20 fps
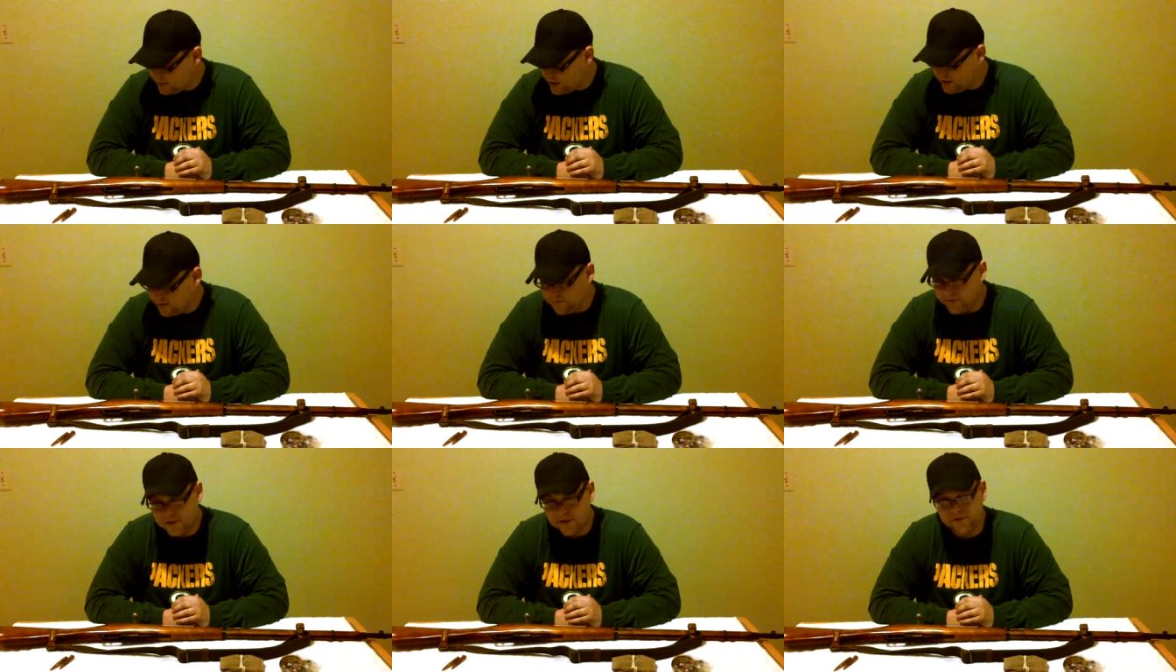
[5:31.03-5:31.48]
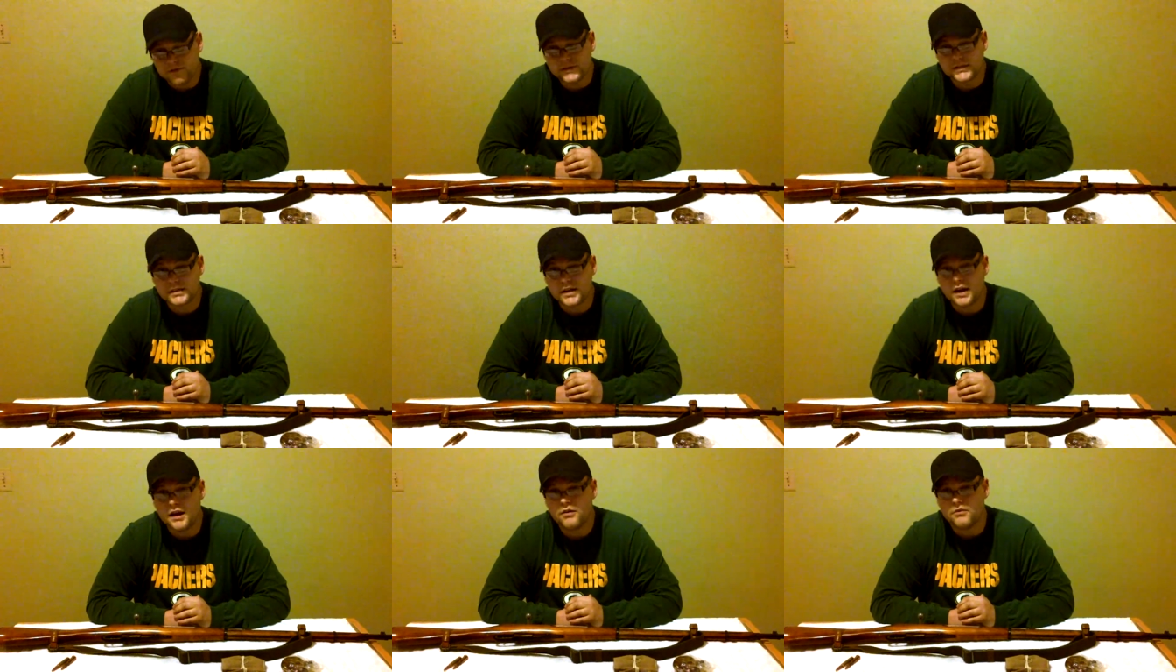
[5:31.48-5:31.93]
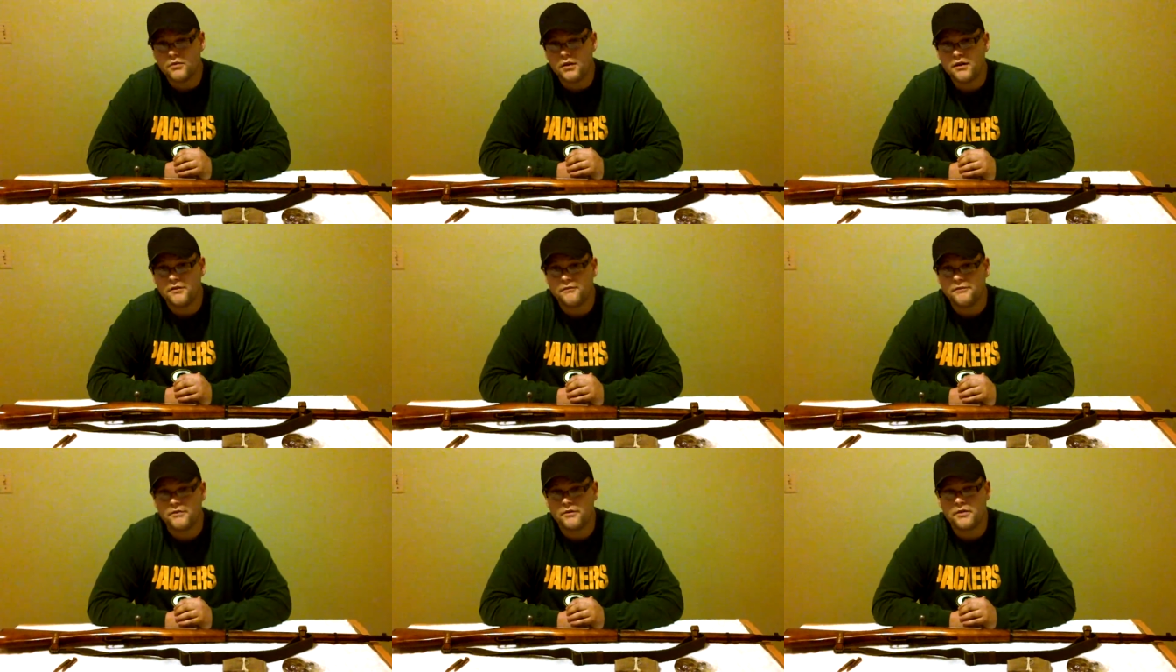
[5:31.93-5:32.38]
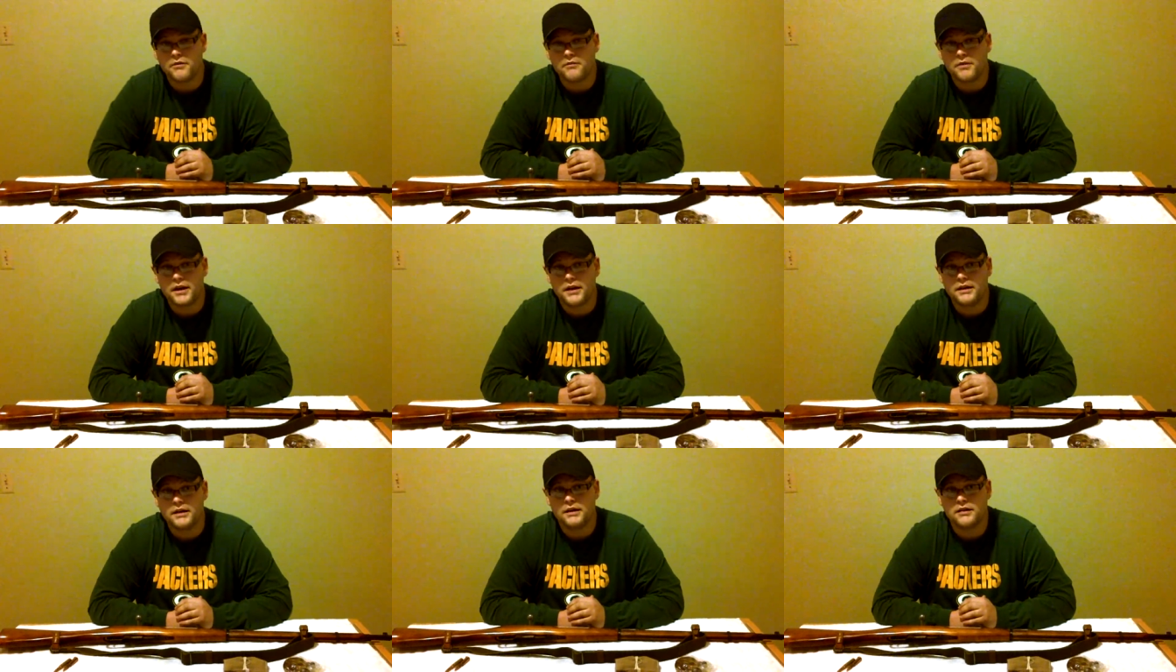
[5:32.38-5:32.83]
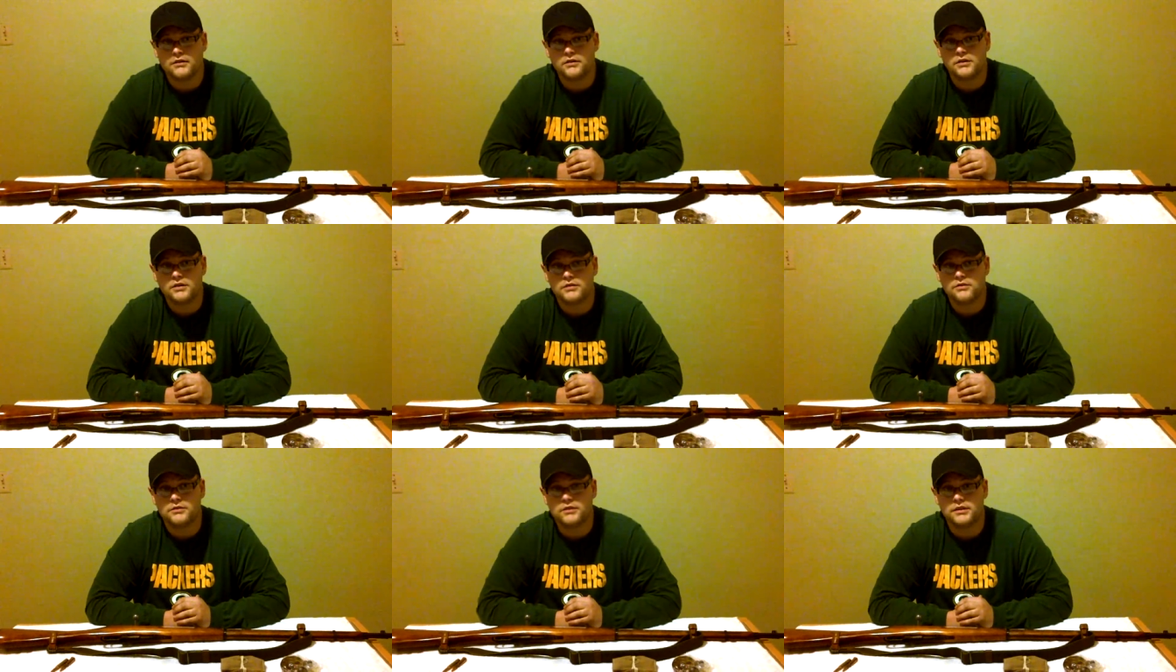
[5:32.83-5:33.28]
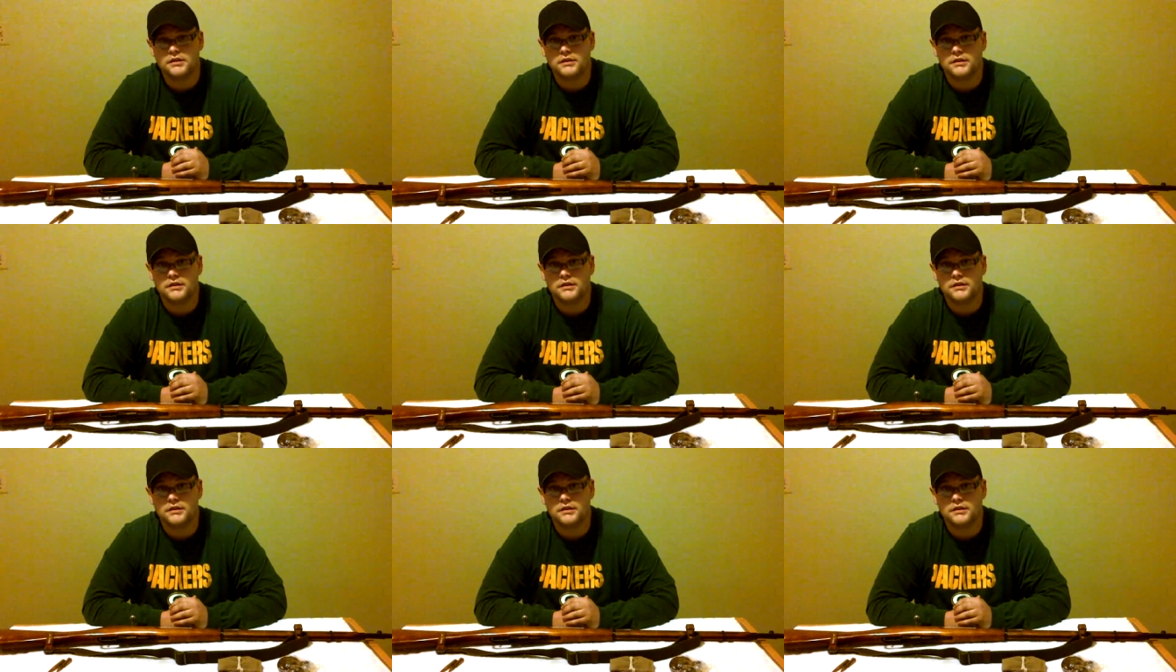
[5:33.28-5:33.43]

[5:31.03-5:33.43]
mean, if it's kind of rough right now, you know,